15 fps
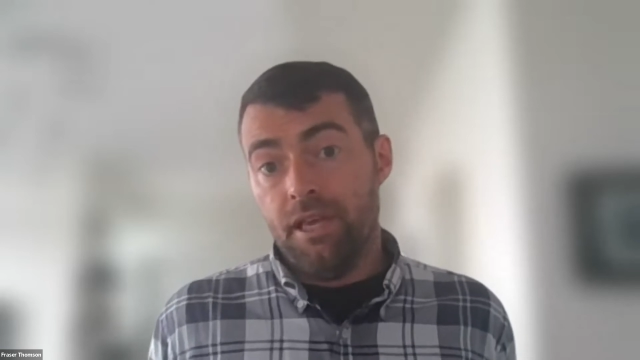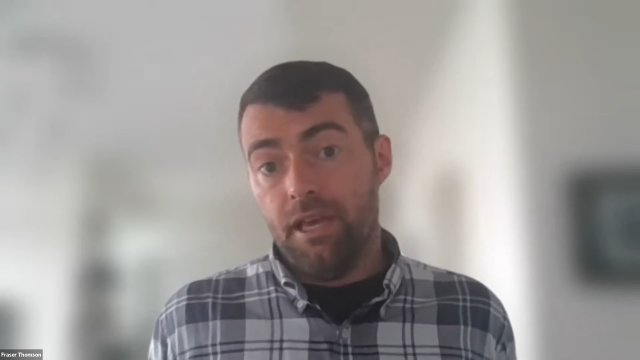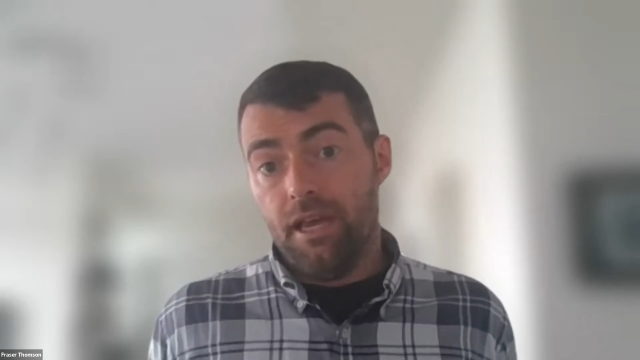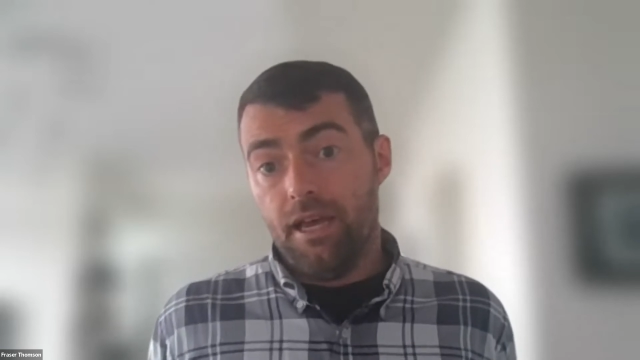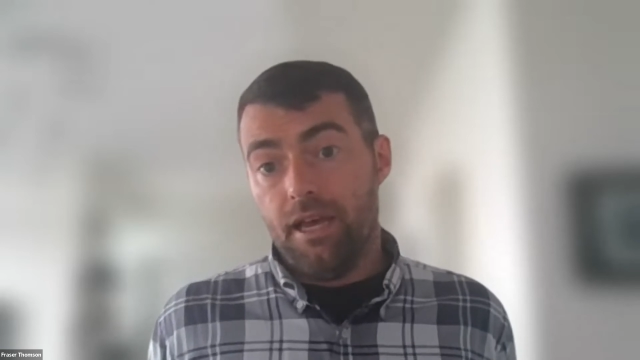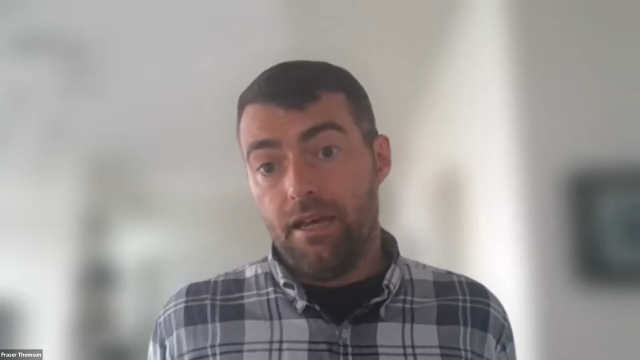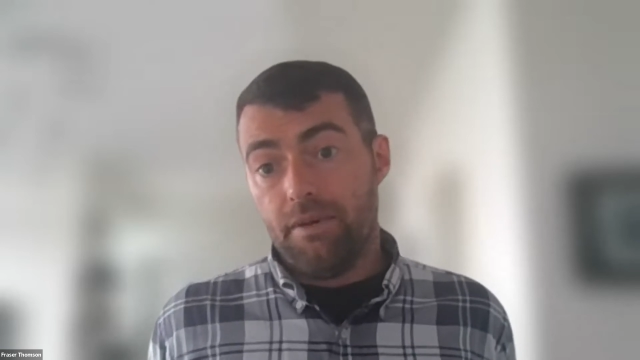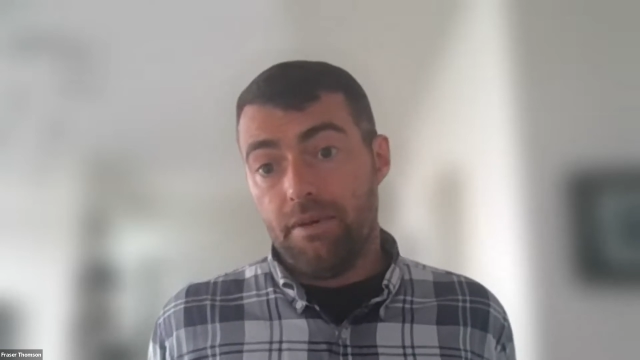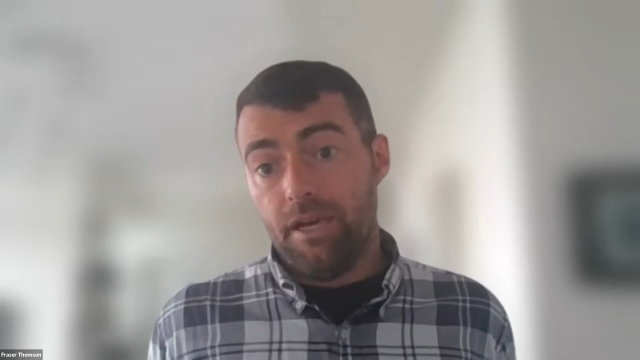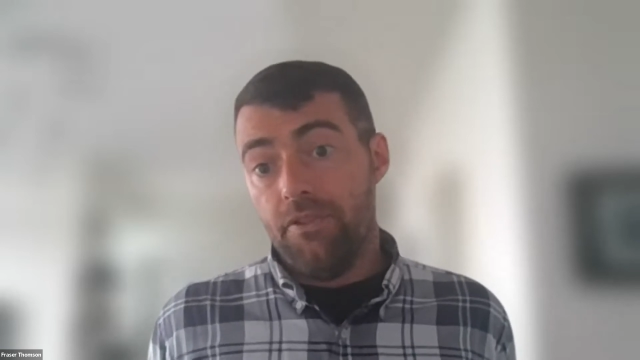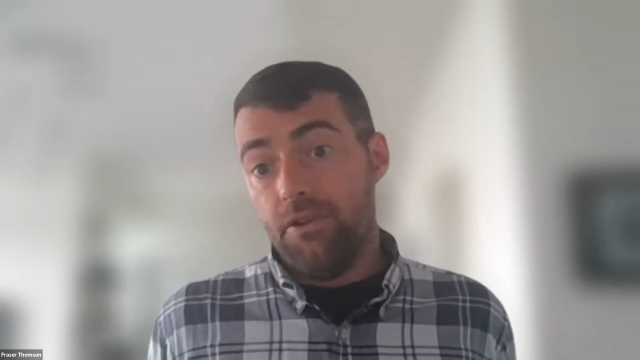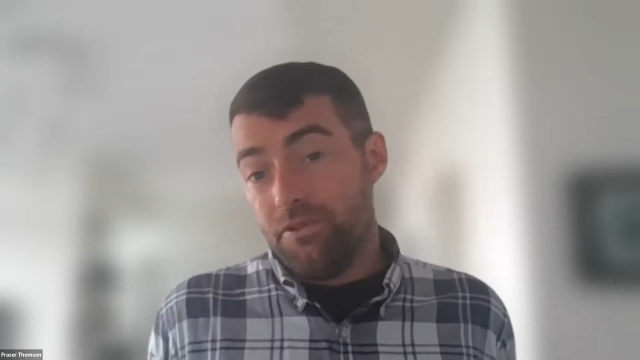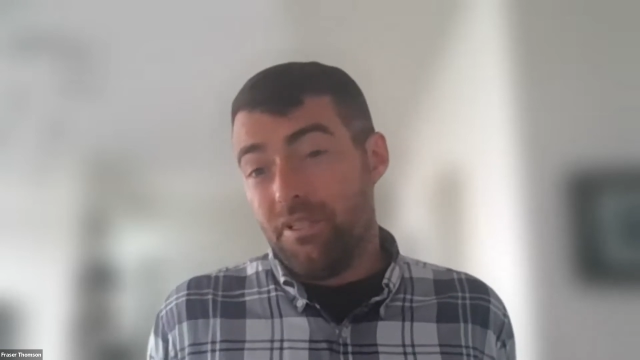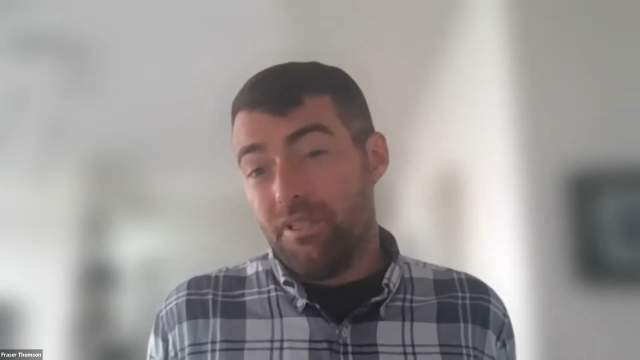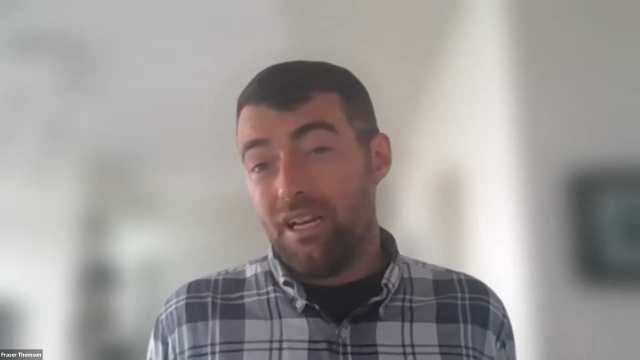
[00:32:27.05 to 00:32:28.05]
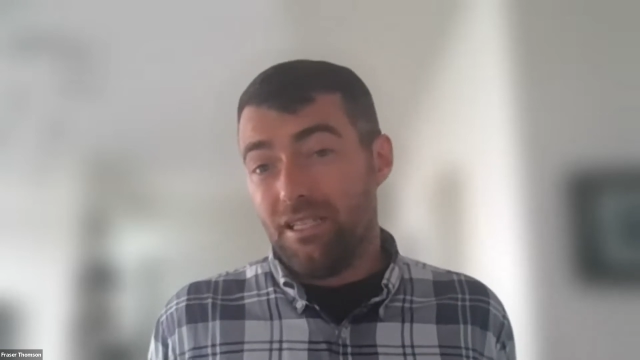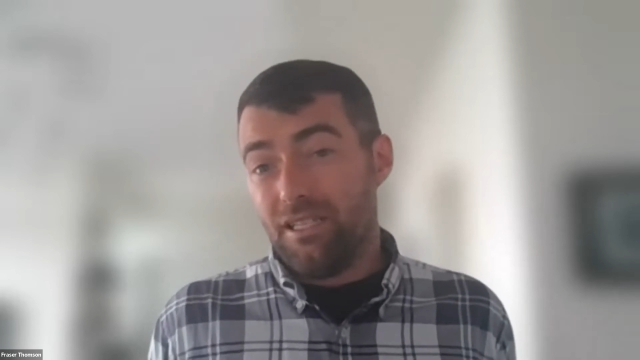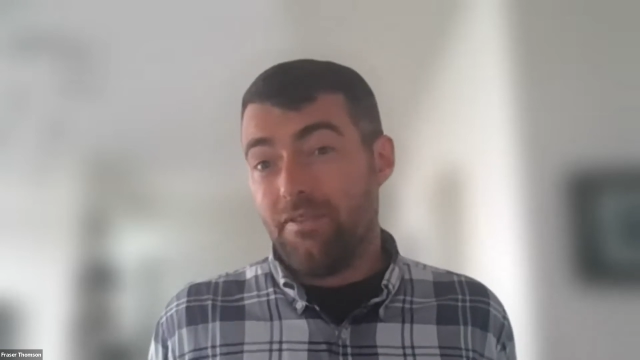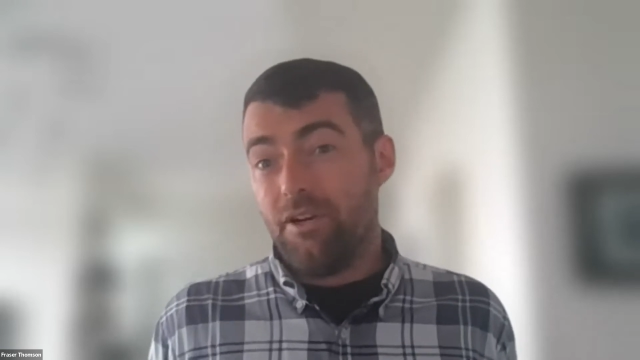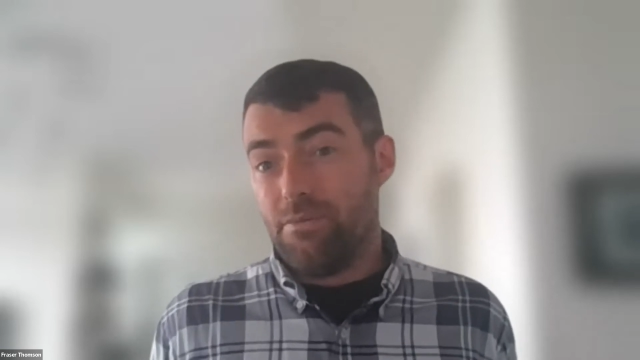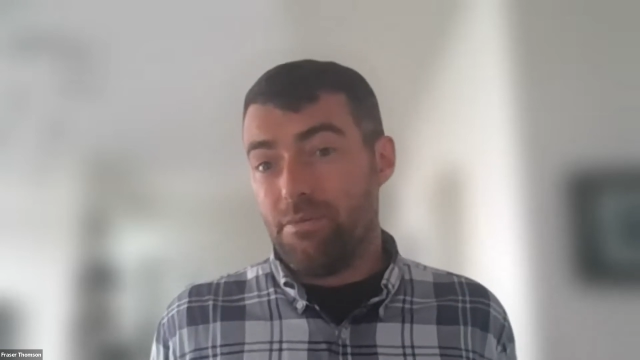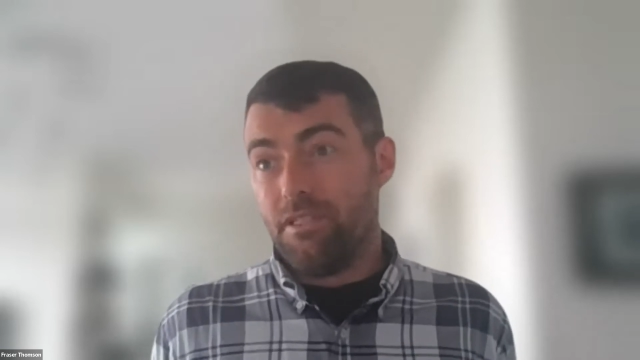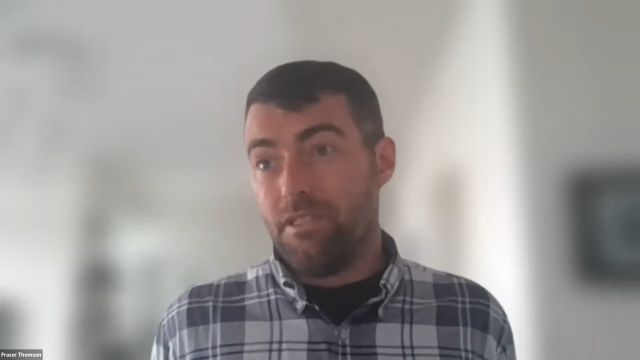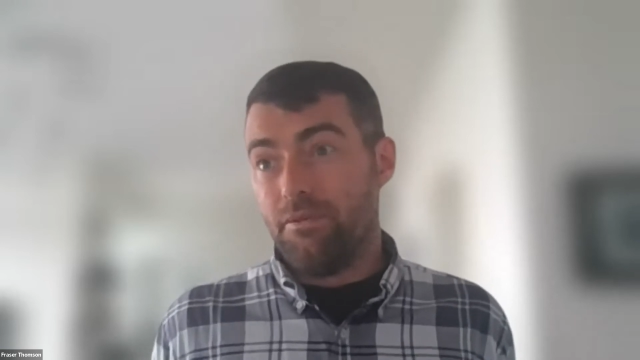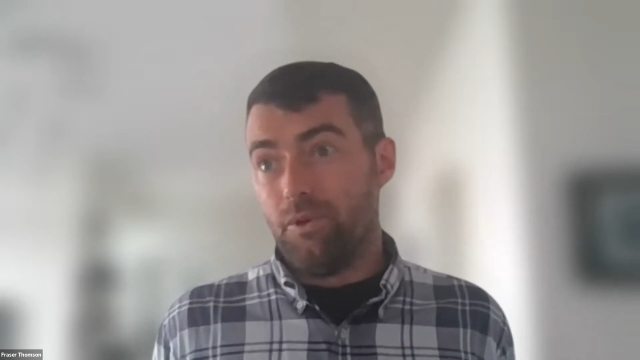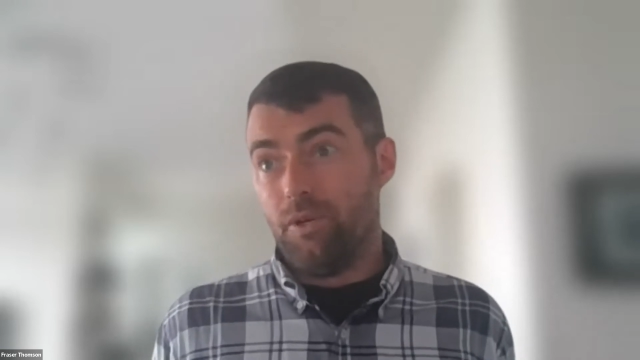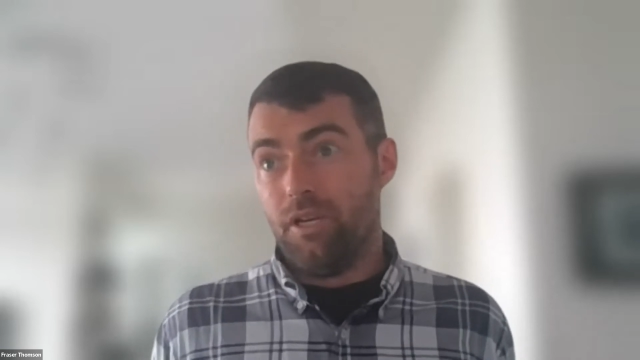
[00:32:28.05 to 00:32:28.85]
And those are the kinds of arguments that we're